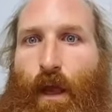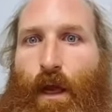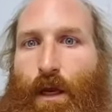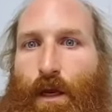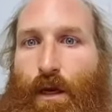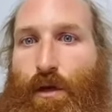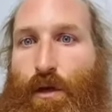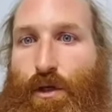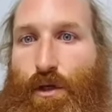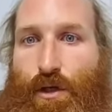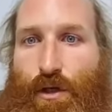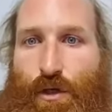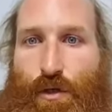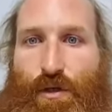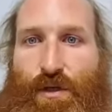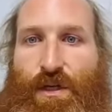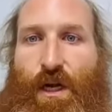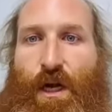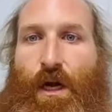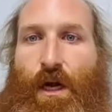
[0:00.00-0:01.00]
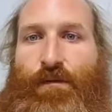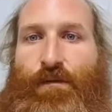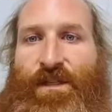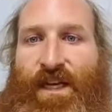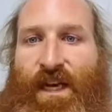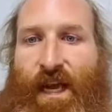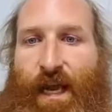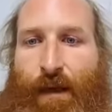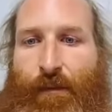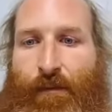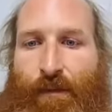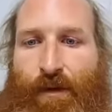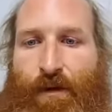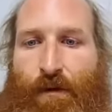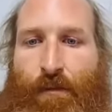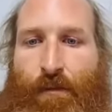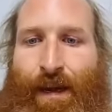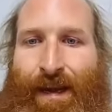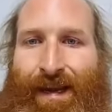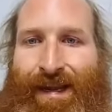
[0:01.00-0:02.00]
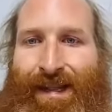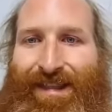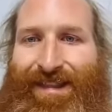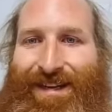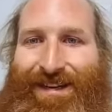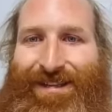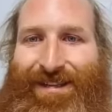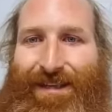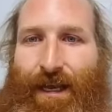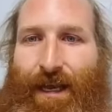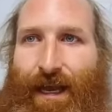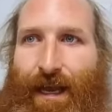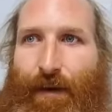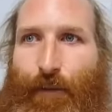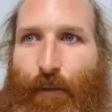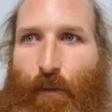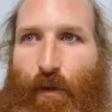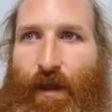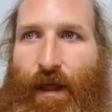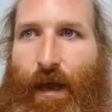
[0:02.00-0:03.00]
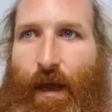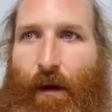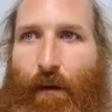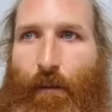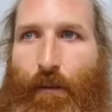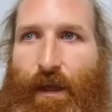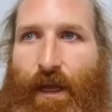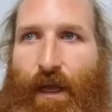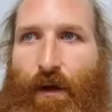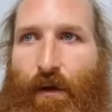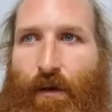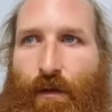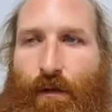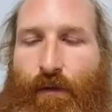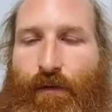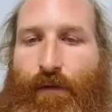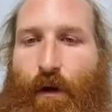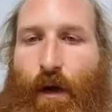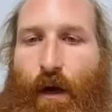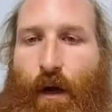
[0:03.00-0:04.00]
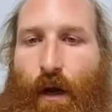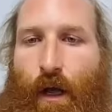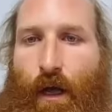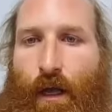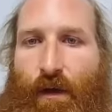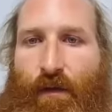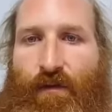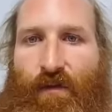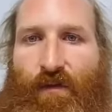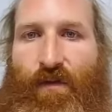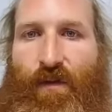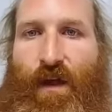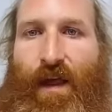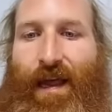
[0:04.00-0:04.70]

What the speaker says: You can choose to come to camp and do many things at camp without being on the front lines.